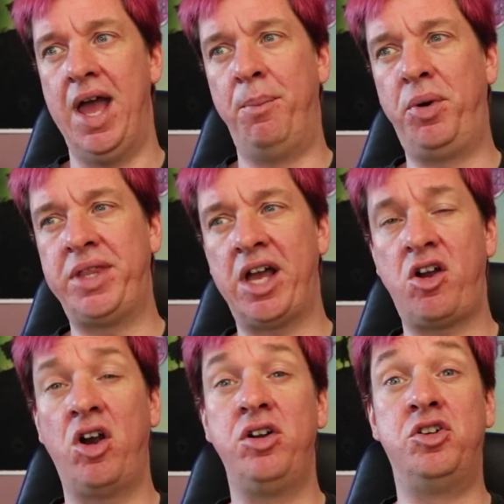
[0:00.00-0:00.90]
and put
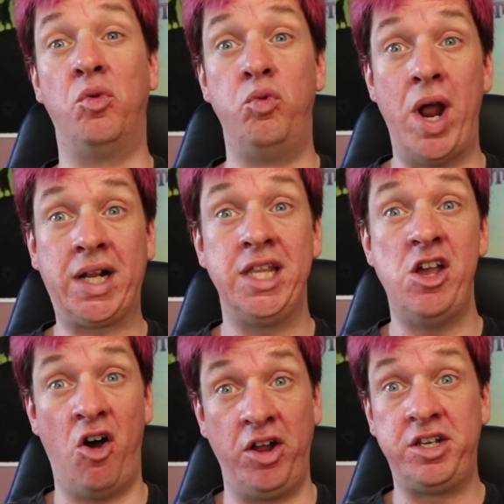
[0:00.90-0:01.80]
that card
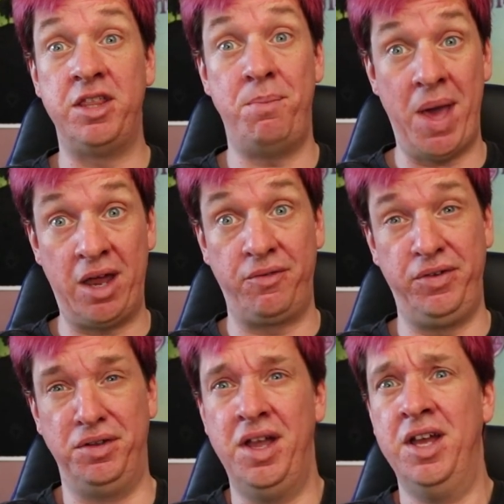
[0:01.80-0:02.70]
directly onto the
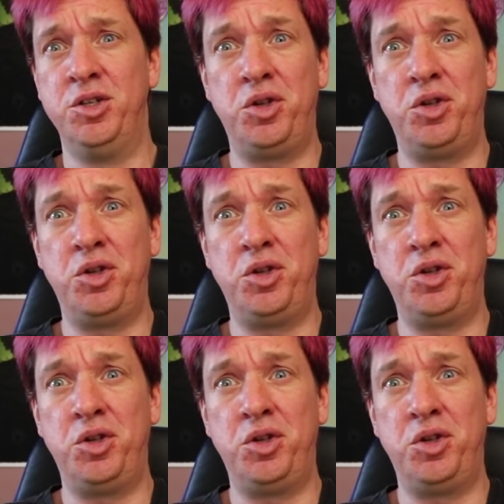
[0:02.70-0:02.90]
battlefield.